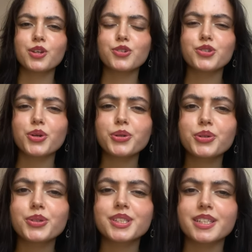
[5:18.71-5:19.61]
Show
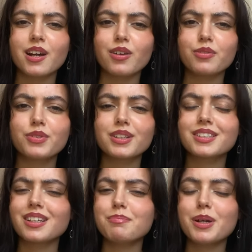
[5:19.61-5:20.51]
yourself
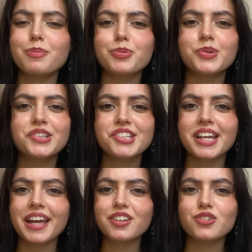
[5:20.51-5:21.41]
some
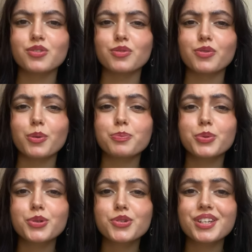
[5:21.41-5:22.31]
appreciation for
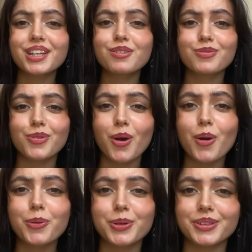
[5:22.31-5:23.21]
pushing
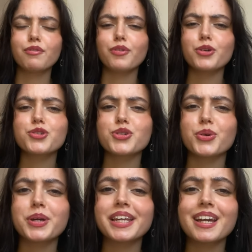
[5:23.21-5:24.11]
forward, for
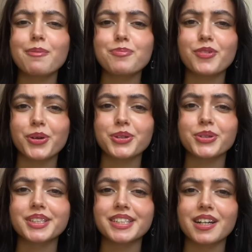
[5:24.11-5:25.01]
showing up for
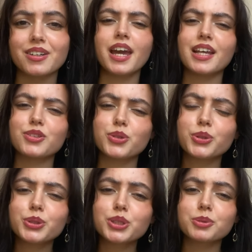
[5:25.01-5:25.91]
yourself, and
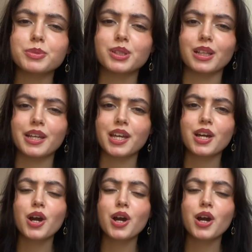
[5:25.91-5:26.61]
ultimately